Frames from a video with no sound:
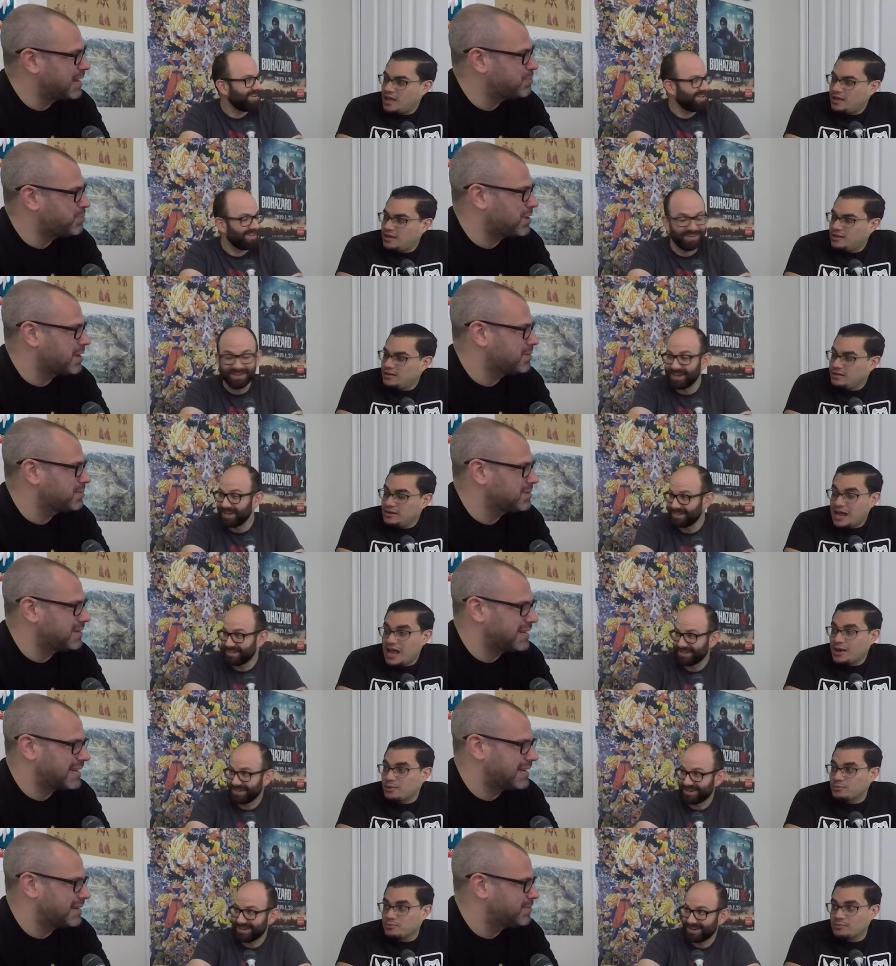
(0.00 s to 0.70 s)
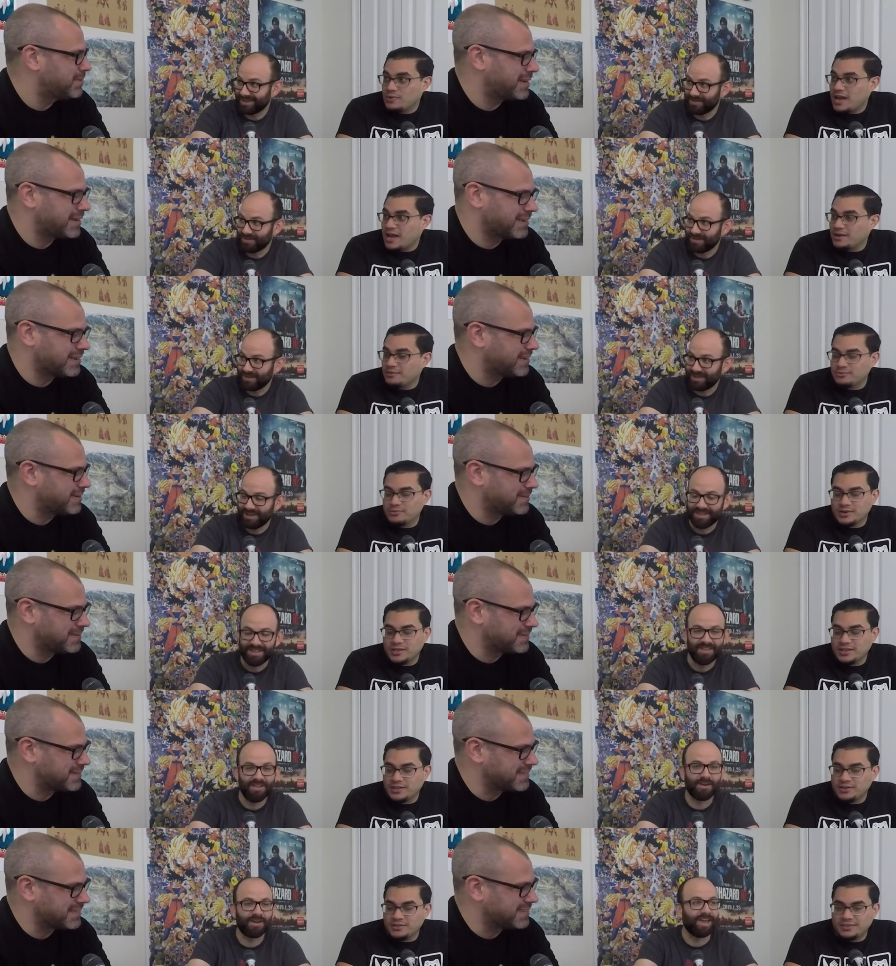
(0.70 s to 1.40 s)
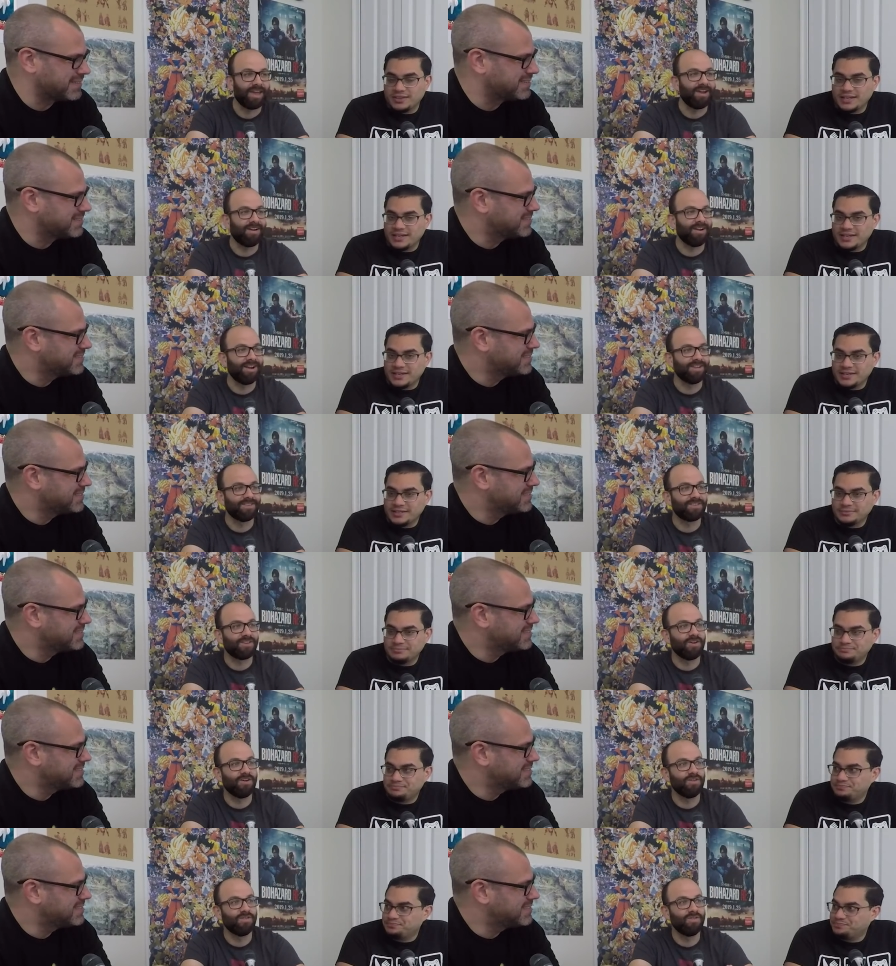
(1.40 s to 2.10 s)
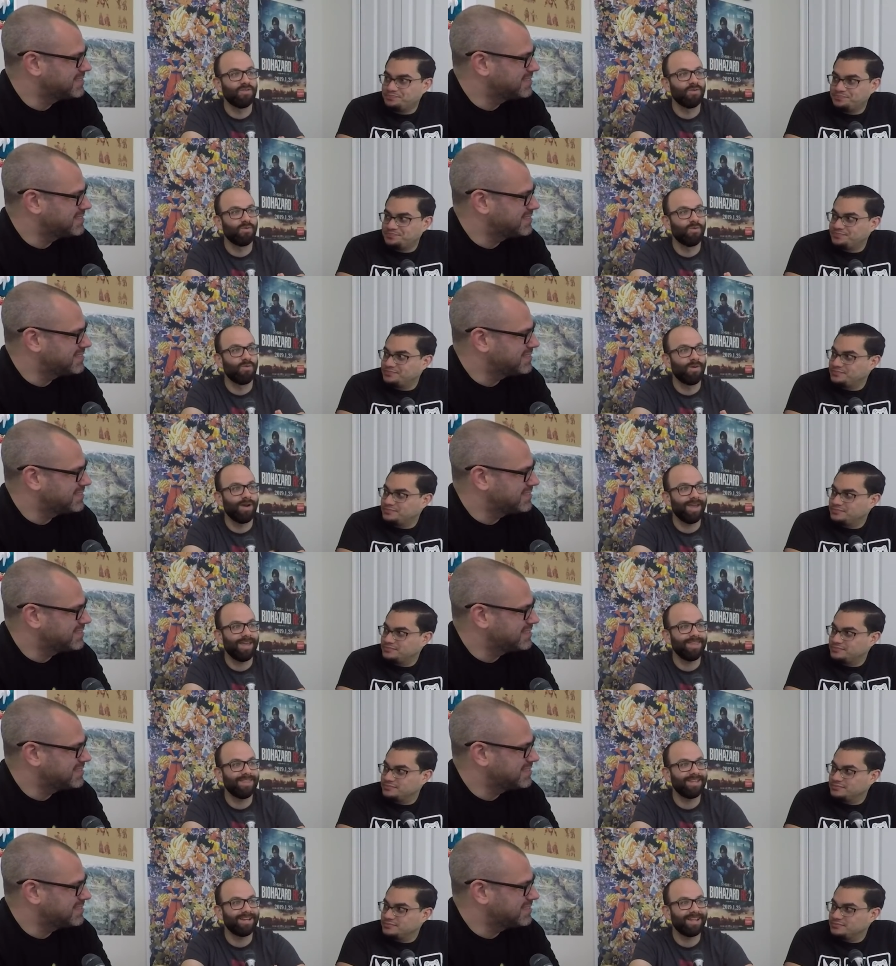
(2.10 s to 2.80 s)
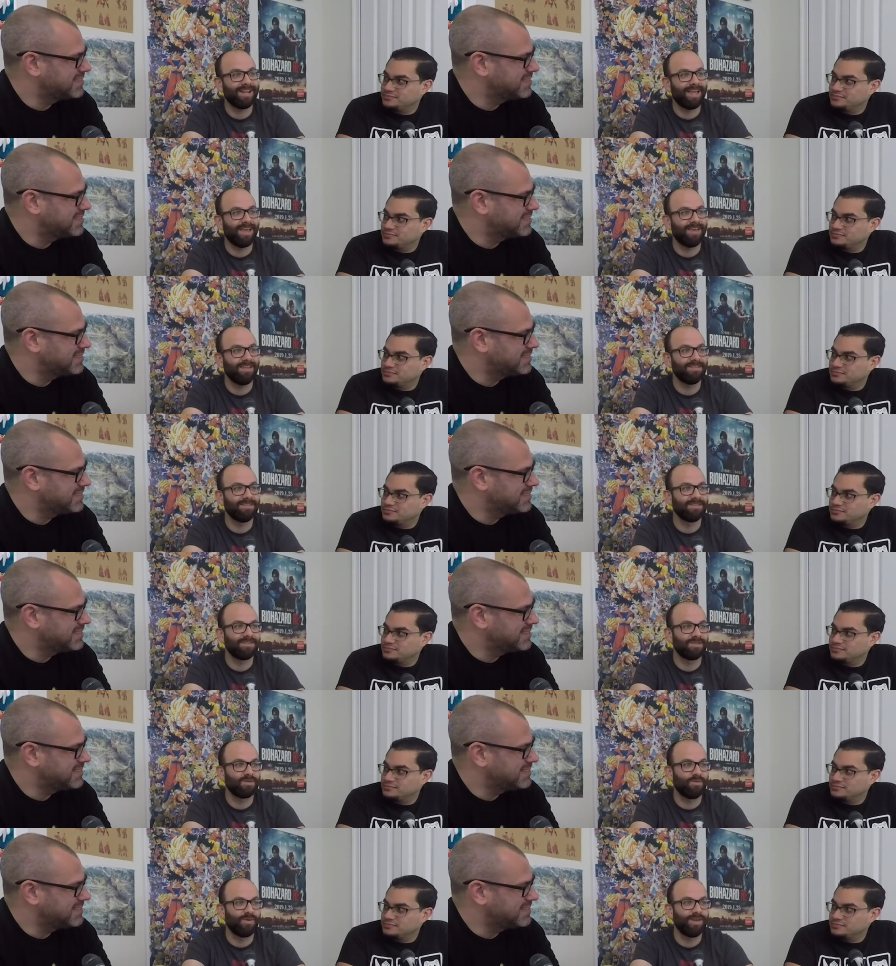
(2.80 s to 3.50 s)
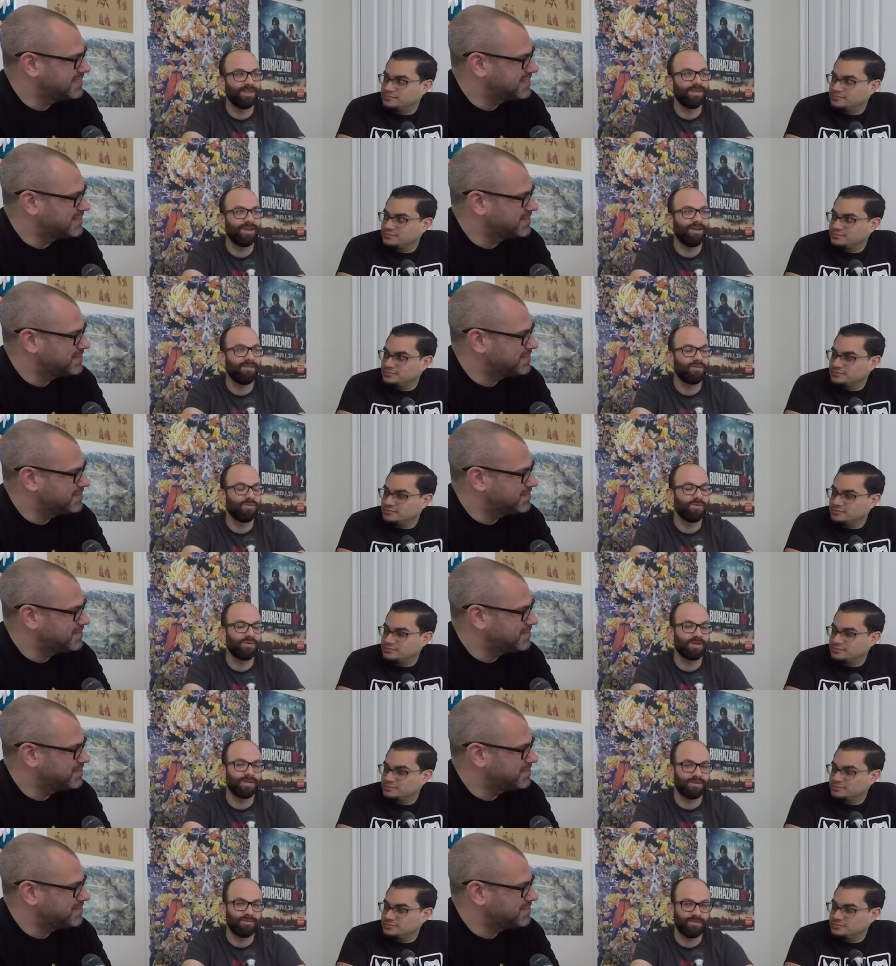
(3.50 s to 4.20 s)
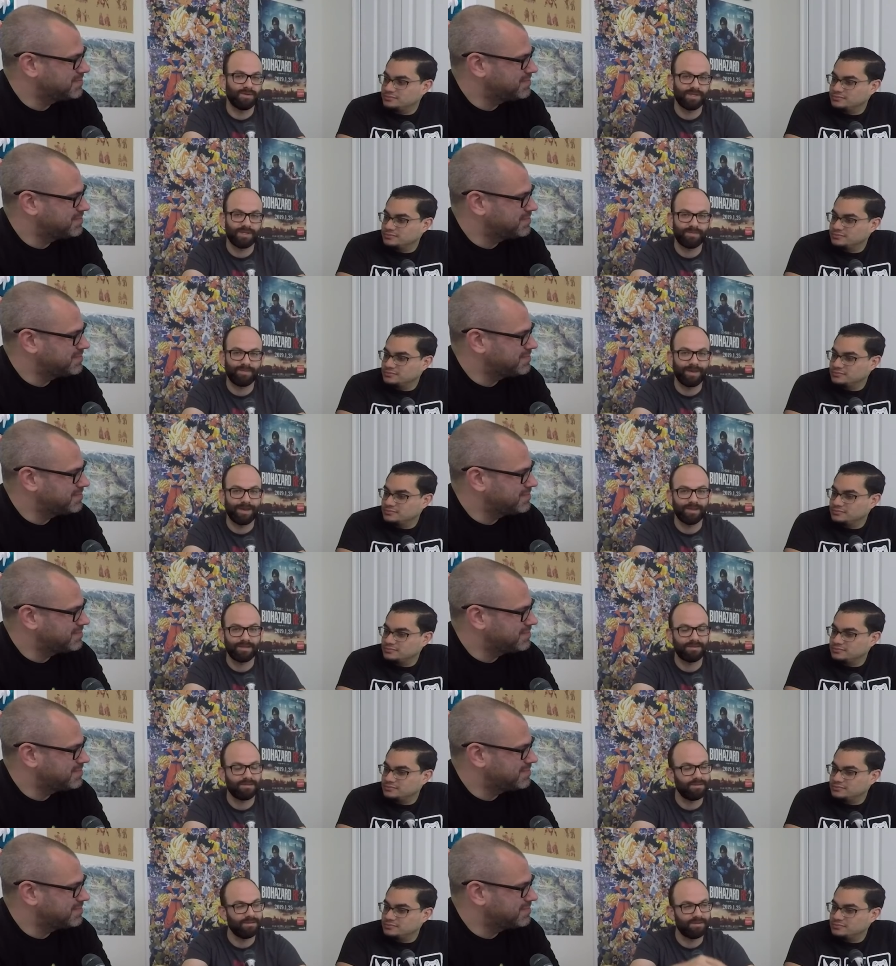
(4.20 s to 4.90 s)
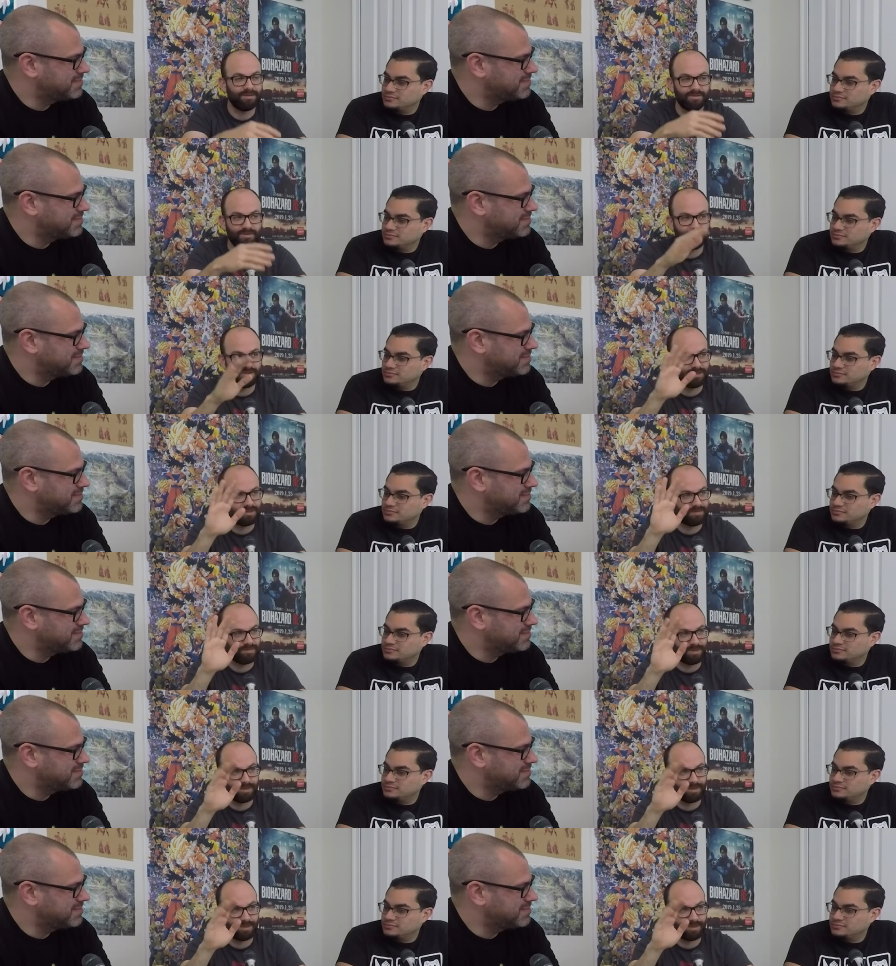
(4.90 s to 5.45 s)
Speaker 1: probably. aren't I, gonna okay, all right. So the way that it ends is the way that everyone would, expect. You know, she's some